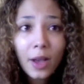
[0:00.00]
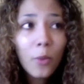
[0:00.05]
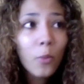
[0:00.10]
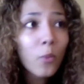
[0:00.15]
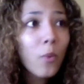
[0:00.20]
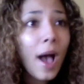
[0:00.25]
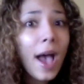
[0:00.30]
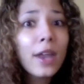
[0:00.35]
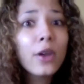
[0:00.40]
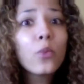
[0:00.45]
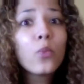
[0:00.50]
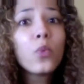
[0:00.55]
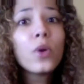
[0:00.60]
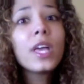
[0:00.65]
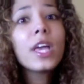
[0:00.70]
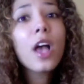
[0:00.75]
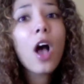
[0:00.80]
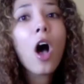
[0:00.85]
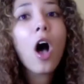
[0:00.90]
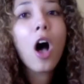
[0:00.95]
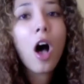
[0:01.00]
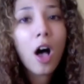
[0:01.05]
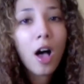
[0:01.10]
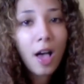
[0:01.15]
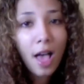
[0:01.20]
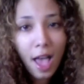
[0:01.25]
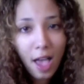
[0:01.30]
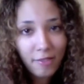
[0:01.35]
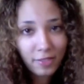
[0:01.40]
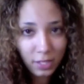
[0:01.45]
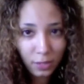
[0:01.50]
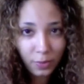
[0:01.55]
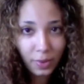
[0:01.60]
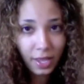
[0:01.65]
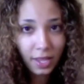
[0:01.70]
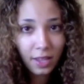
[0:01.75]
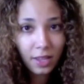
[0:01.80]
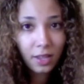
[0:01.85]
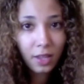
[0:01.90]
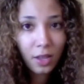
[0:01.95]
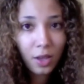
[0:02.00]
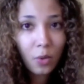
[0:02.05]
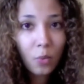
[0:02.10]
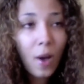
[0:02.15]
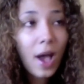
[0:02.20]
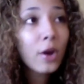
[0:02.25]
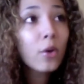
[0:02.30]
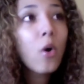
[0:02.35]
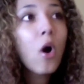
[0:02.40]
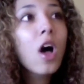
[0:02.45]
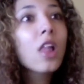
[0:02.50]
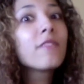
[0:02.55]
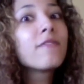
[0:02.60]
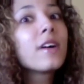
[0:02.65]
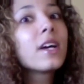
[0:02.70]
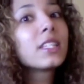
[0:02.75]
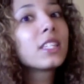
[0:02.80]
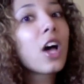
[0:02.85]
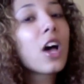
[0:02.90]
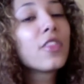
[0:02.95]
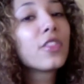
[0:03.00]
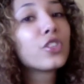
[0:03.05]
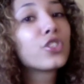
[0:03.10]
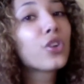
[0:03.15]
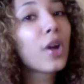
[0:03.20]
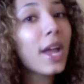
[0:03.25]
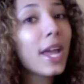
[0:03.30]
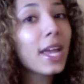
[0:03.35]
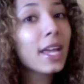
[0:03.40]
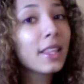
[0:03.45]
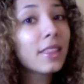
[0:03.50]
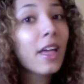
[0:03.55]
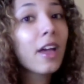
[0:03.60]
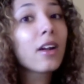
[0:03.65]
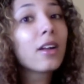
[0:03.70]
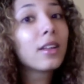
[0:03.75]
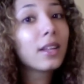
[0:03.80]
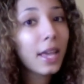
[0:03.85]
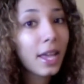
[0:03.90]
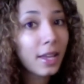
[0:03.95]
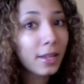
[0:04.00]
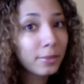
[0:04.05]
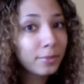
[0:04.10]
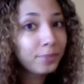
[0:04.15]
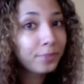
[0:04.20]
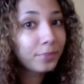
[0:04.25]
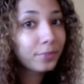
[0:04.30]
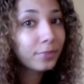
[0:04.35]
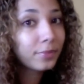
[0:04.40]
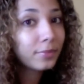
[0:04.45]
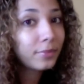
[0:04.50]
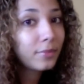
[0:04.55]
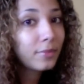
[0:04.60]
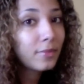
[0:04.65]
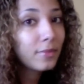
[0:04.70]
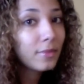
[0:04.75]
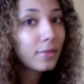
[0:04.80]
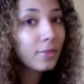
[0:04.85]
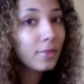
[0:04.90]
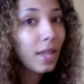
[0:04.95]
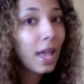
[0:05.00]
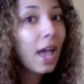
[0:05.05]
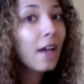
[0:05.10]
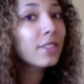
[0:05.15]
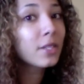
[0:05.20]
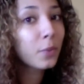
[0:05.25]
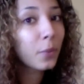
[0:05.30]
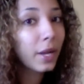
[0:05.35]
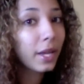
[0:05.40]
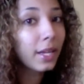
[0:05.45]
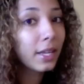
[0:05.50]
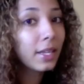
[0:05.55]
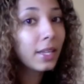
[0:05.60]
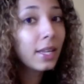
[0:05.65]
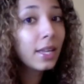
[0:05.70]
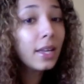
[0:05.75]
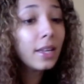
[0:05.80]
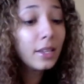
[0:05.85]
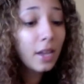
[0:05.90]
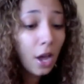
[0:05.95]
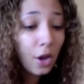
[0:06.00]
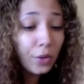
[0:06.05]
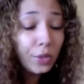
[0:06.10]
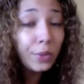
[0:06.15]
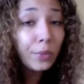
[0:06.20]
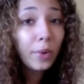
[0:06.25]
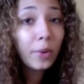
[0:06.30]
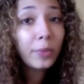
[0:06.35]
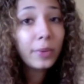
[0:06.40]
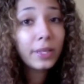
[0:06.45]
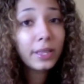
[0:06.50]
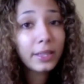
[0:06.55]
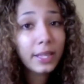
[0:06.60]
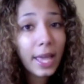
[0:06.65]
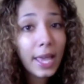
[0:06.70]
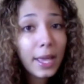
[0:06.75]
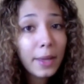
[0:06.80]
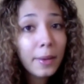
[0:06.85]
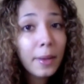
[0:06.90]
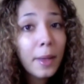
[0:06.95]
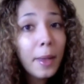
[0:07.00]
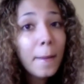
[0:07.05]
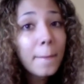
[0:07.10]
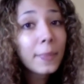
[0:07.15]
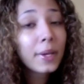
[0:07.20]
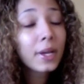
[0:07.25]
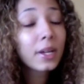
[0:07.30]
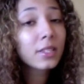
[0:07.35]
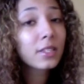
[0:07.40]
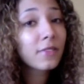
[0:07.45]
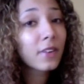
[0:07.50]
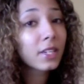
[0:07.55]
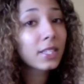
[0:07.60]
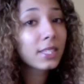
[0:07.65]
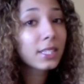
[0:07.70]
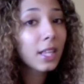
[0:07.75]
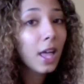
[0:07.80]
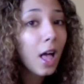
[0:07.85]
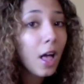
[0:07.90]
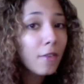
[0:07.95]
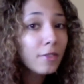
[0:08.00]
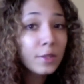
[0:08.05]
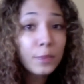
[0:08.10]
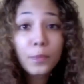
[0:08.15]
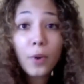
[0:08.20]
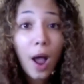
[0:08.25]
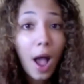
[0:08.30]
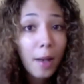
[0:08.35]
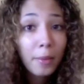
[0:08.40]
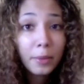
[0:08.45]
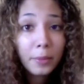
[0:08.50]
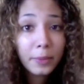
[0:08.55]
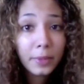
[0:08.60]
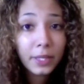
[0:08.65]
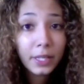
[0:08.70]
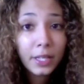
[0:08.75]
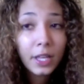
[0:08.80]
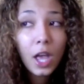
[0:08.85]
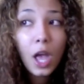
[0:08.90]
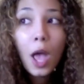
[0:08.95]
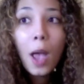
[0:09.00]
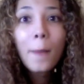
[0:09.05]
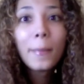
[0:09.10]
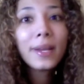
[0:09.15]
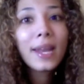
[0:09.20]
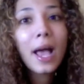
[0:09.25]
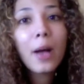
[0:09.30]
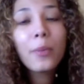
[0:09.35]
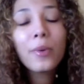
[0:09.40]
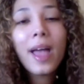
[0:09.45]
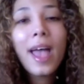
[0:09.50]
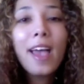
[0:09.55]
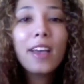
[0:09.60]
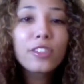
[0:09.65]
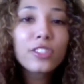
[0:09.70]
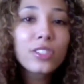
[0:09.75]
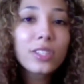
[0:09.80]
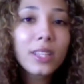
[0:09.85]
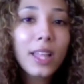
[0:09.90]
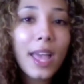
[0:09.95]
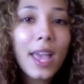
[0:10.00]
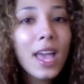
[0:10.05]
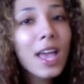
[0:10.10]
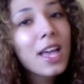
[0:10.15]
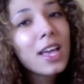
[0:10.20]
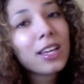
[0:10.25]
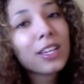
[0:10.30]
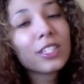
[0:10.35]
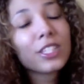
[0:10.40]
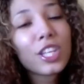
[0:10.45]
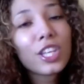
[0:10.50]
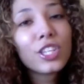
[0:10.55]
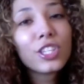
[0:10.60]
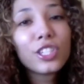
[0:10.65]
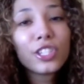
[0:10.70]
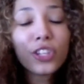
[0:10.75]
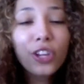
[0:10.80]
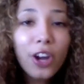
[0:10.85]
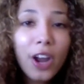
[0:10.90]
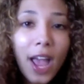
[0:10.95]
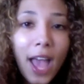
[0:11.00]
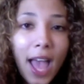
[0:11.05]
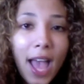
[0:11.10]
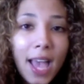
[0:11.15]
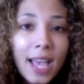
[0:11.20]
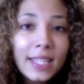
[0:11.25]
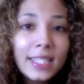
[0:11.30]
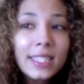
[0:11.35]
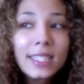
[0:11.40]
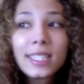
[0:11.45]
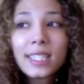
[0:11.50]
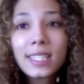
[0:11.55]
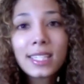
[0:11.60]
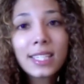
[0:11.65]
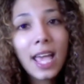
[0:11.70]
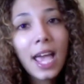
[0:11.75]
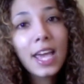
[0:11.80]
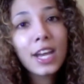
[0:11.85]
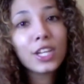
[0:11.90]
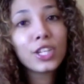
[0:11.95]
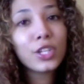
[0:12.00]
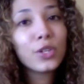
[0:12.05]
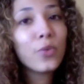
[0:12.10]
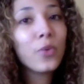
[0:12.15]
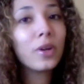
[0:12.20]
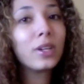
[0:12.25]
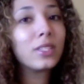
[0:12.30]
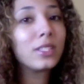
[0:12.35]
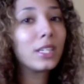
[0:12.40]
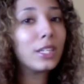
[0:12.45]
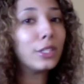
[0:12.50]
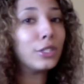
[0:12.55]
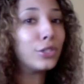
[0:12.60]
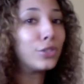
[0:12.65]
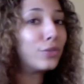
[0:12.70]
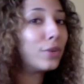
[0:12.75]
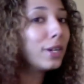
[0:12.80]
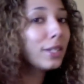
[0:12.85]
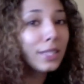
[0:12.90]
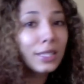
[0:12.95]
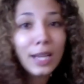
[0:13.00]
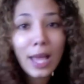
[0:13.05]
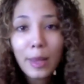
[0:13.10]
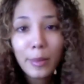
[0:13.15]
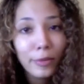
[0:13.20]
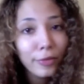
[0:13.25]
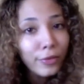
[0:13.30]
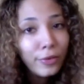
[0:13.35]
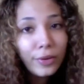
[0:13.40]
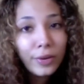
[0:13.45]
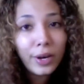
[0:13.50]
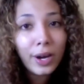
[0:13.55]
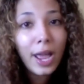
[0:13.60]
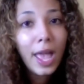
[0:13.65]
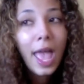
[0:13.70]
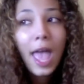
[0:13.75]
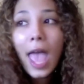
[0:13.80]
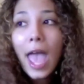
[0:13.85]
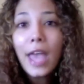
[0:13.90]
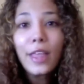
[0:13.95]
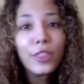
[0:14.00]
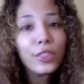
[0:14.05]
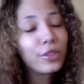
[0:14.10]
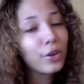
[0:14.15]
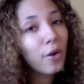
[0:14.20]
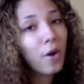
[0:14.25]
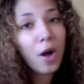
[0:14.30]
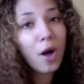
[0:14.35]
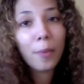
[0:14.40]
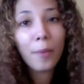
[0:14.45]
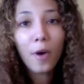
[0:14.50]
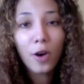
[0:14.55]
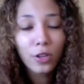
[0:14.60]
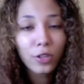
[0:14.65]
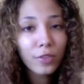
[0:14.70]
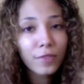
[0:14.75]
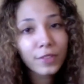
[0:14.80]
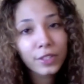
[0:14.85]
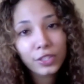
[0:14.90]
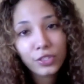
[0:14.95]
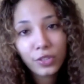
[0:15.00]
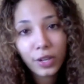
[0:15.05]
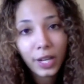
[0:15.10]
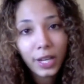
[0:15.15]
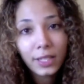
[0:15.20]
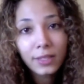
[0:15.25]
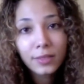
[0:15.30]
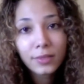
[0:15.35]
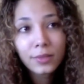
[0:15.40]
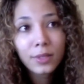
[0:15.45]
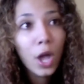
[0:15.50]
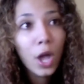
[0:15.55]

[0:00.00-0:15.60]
Why do we all have to wait? Why do all of us on the train that are late have to wait? Not only were we late because of ourselves probably, but now we're extra late because your ass decided you wanted to get drunk the night before and throw up all over the train.